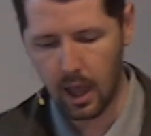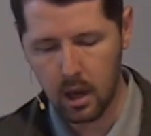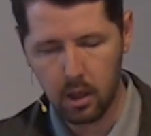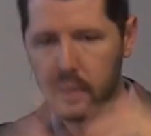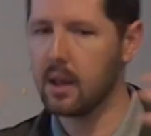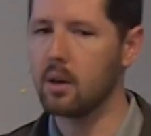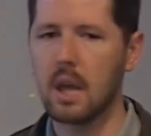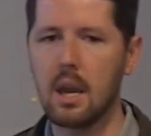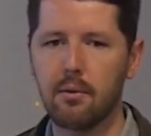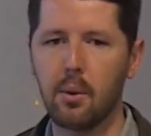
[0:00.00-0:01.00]
anything else
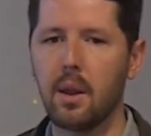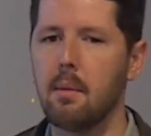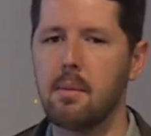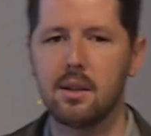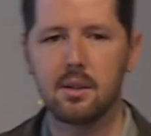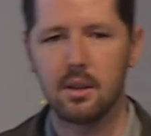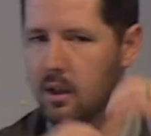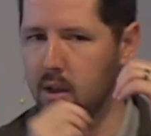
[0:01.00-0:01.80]
hateful that I missed